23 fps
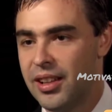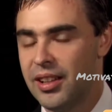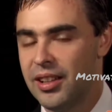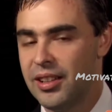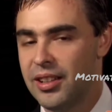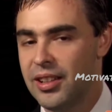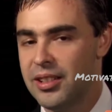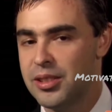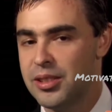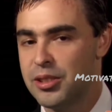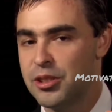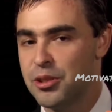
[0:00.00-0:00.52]

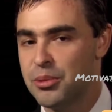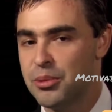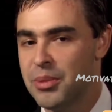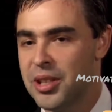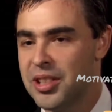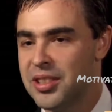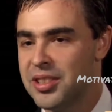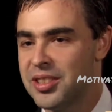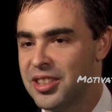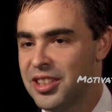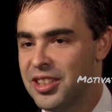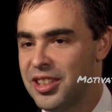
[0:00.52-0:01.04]
And that's
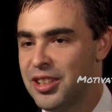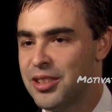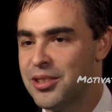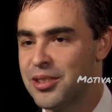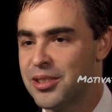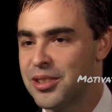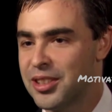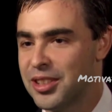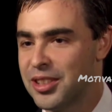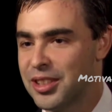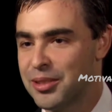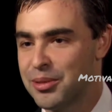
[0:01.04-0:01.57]
tremendously
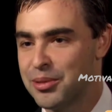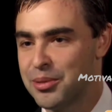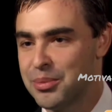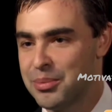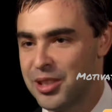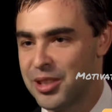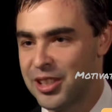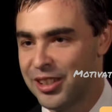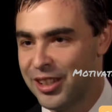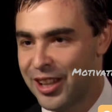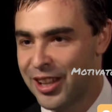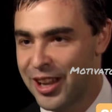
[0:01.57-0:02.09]
interesting
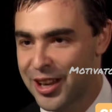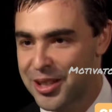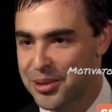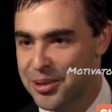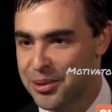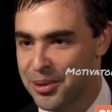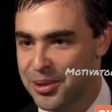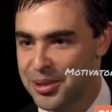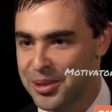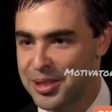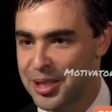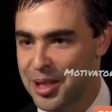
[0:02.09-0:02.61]
from an
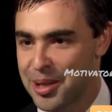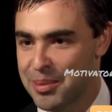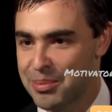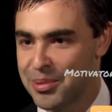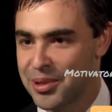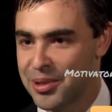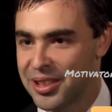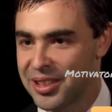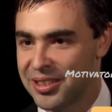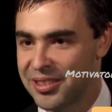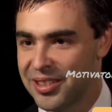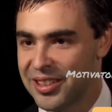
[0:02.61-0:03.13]
intellectual
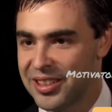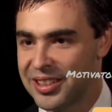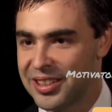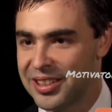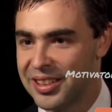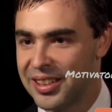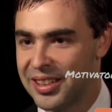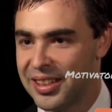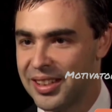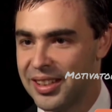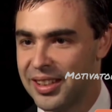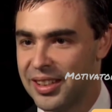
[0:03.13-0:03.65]
standpoint, right?
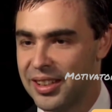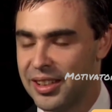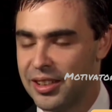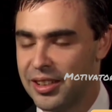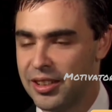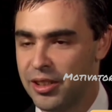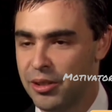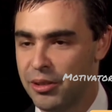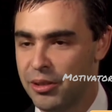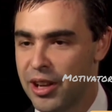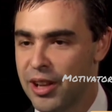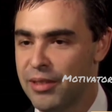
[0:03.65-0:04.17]

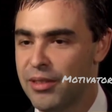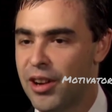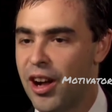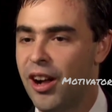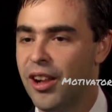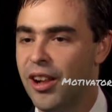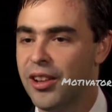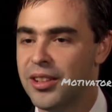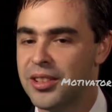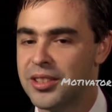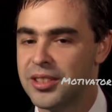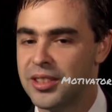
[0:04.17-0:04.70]
We have
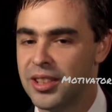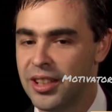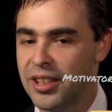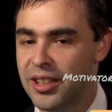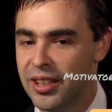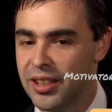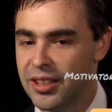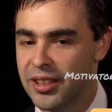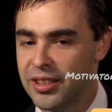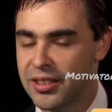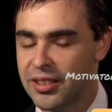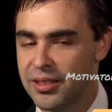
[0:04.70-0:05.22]
all this
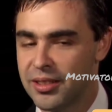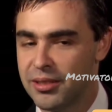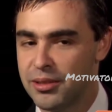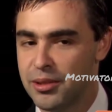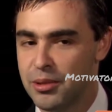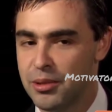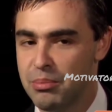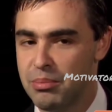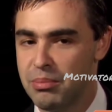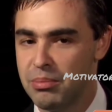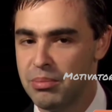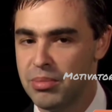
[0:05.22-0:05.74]
data. If
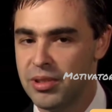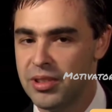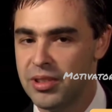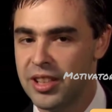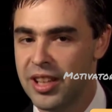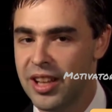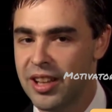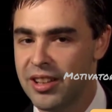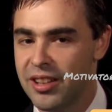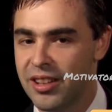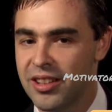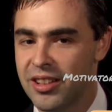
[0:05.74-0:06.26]
you printed
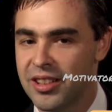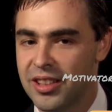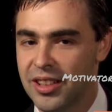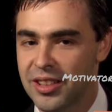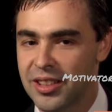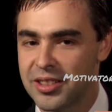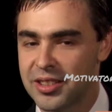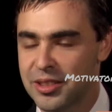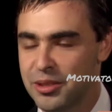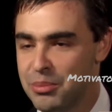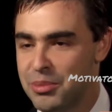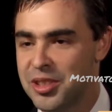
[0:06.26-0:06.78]
out our
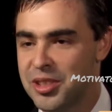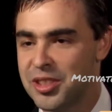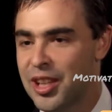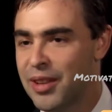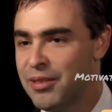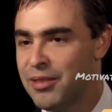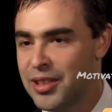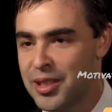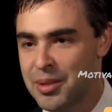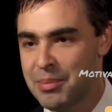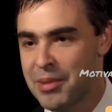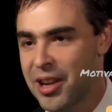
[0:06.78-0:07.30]
index, it would be
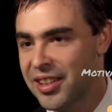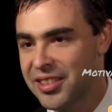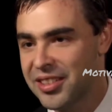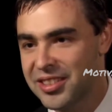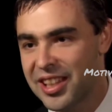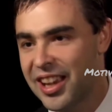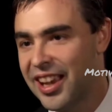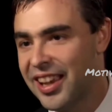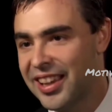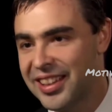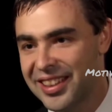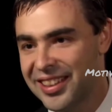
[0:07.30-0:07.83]
70 miles
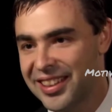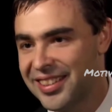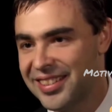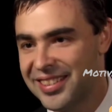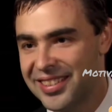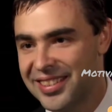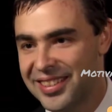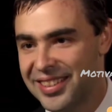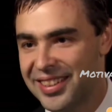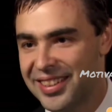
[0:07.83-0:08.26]
high now.